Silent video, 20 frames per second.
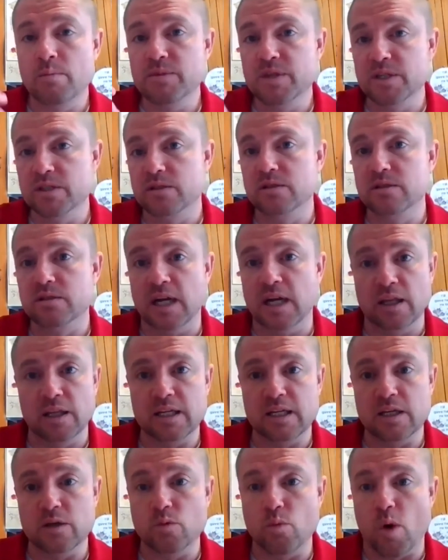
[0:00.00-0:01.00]
This is an
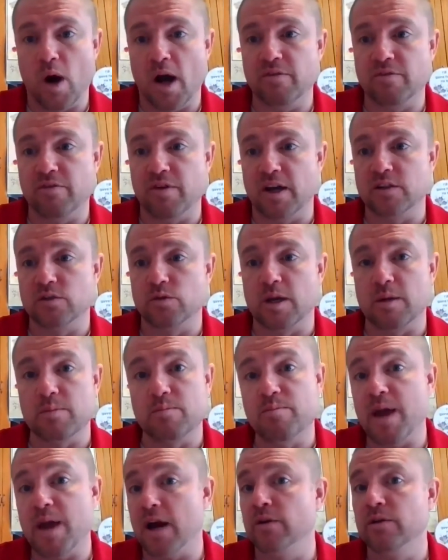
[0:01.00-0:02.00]
LED Wi-Fi, so I
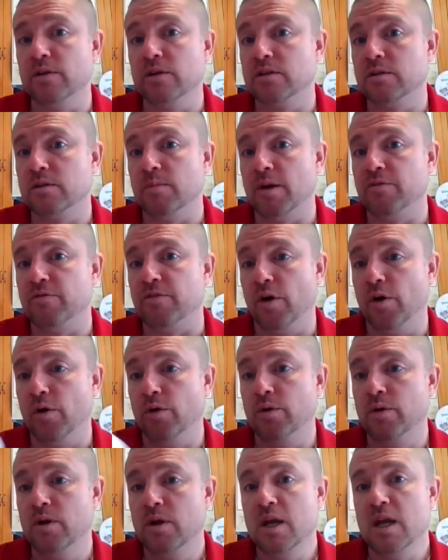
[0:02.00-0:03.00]
can pair this to my
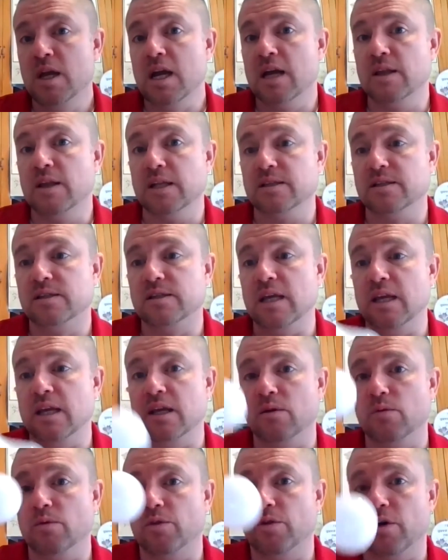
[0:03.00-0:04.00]
phone and then
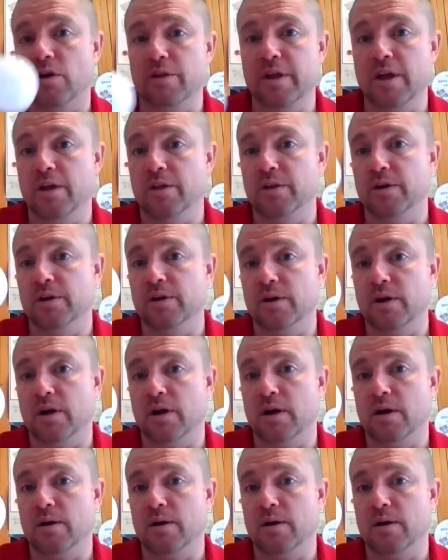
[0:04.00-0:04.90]
sync it with all the other